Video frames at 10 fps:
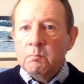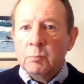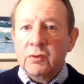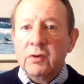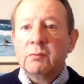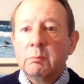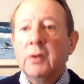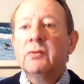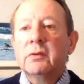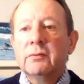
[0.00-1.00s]
But since
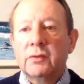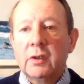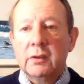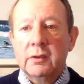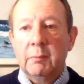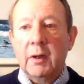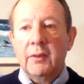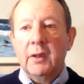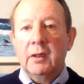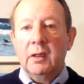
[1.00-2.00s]
most have started by
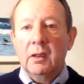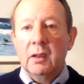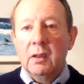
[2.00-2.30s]
thinking,